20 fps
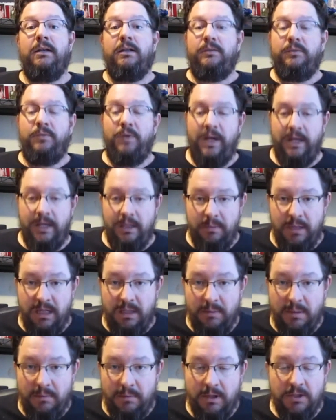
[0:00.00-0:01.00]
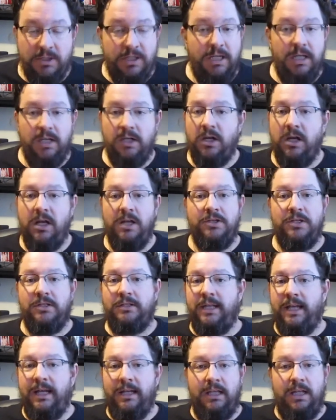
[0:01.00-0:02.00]
threatening me and my dog. She didn't call and just
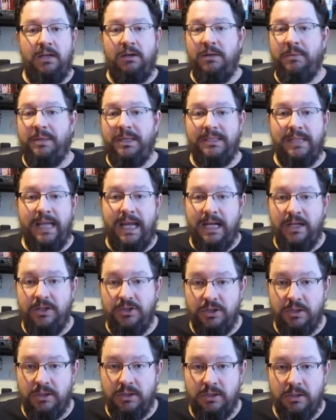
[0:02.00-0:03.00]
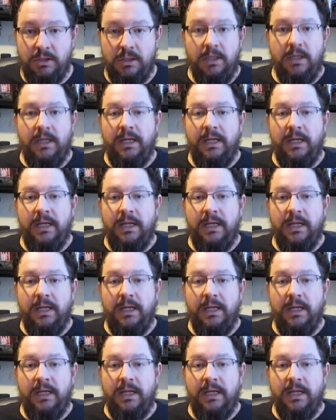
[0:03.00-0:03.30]
say, hello, I'm in danger.